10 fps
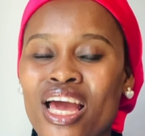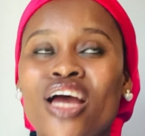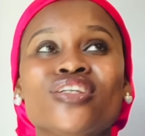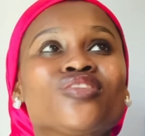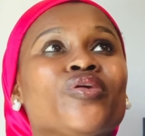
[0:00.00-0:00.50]

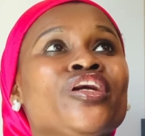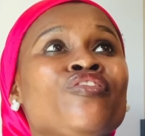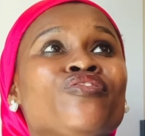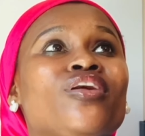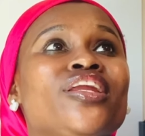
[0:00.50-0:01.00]
So
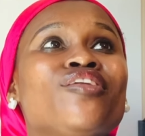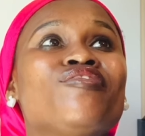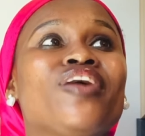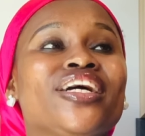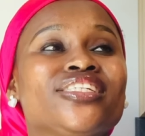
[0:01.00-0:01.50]
if your
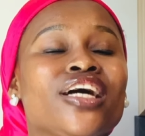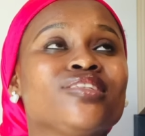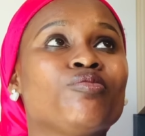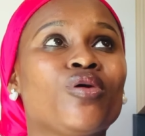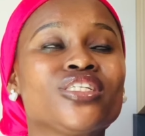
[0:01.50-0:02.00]
layover is
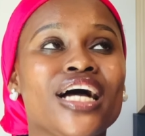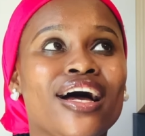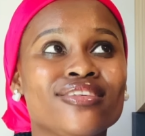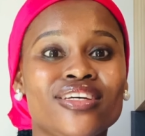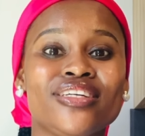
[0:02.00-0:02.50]
as much
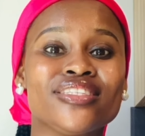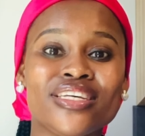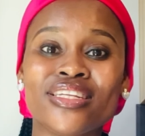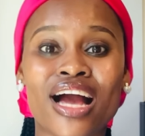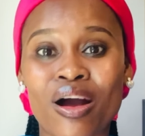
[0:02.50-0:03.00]
as
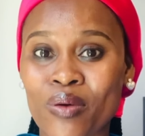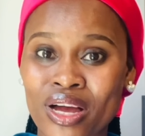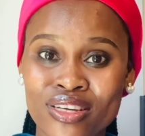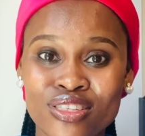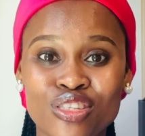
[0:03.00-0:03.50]
18
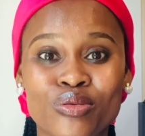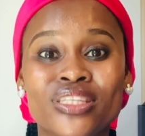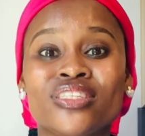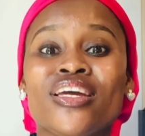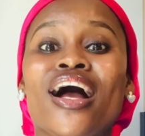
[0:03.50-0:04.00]
hours,
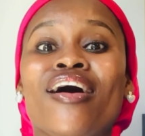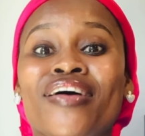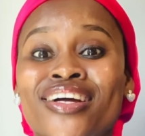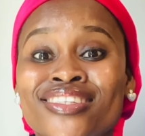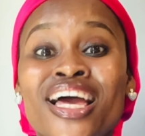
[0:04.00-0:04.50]
20
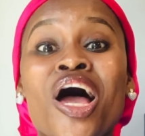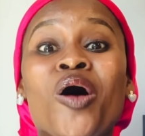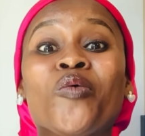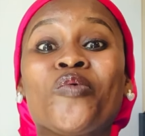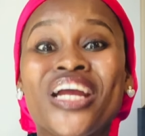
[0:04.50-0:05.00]
hours,
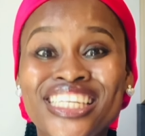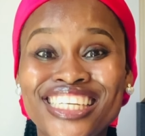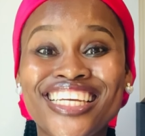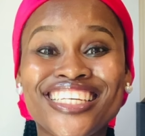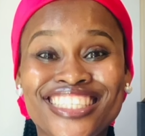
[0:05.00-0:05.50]
which
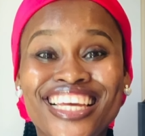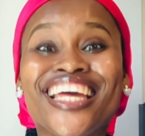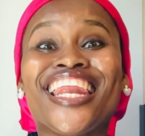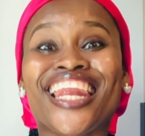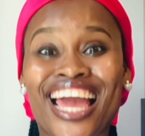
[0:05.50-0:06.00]
is
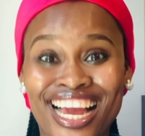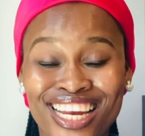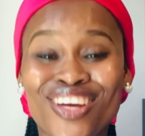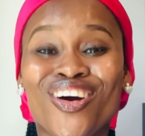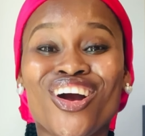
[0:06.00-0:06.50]
a
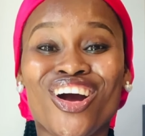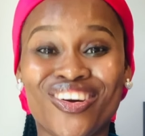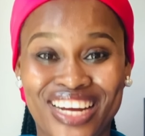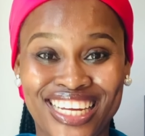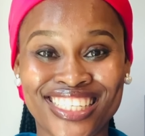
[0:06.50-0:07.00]
likely
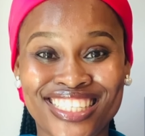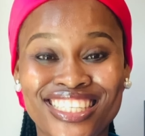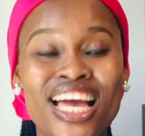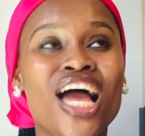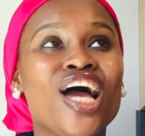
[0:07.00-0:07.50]
occurrence,
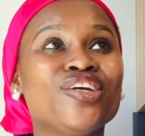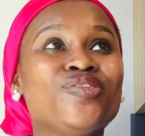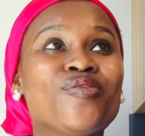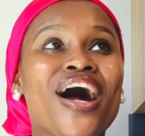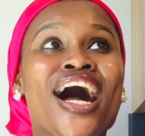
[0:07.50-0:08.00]

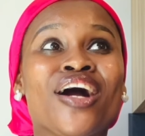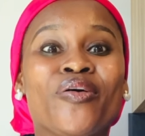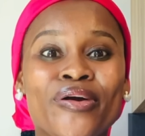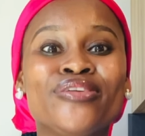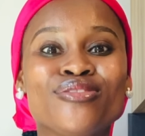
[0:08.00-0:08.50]
you are
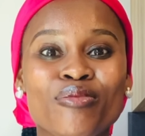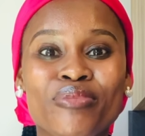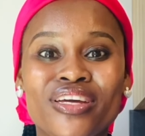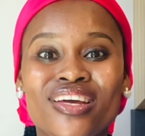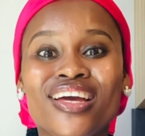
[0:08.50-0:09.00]
going to
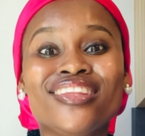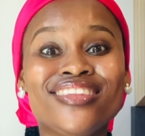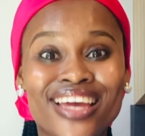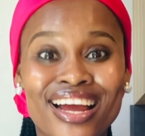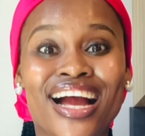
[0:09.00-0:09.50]
be
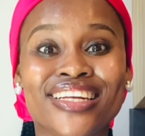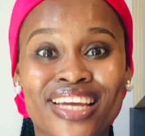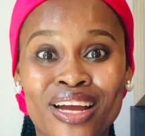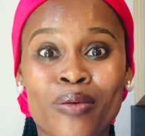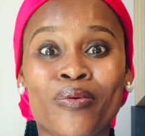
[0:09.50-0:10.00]
there at
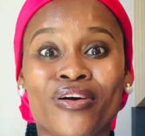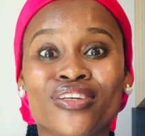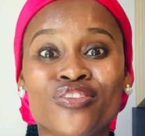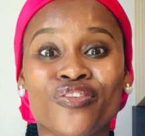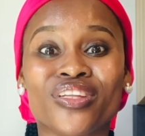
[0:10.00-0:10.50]
the airport for